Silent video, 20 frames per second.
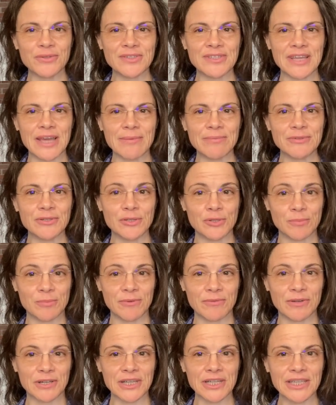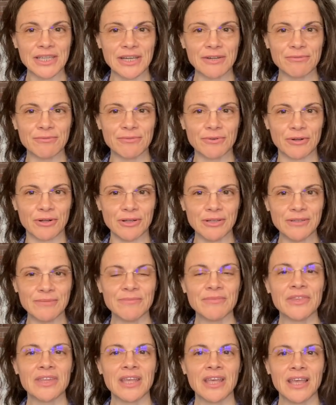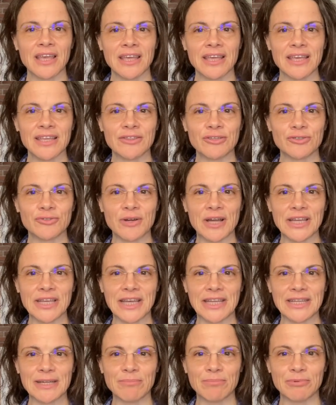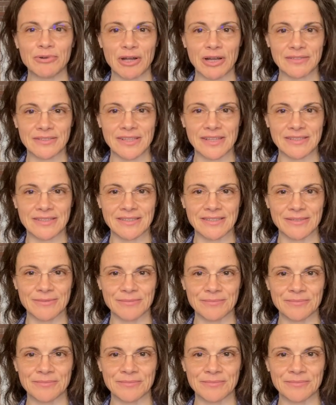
steps to be very careful in the dry canning process.